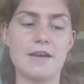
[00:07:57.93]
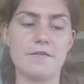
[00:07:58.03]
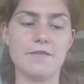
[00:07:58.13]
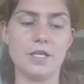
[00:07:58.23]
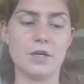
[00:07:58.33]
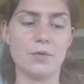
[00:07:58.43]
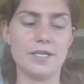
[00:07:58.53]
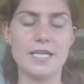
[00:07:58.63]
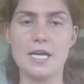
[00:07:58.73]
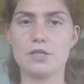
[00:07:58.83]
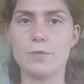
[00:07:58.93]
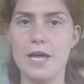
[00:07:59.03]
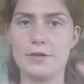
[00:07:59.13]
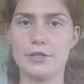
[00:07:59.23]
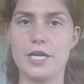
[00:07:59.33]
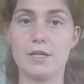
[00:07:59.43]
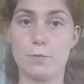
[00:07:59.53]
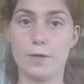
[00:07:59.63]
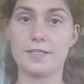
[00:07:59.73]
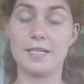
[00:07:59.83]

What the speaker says: kind of, you know, intangible energetic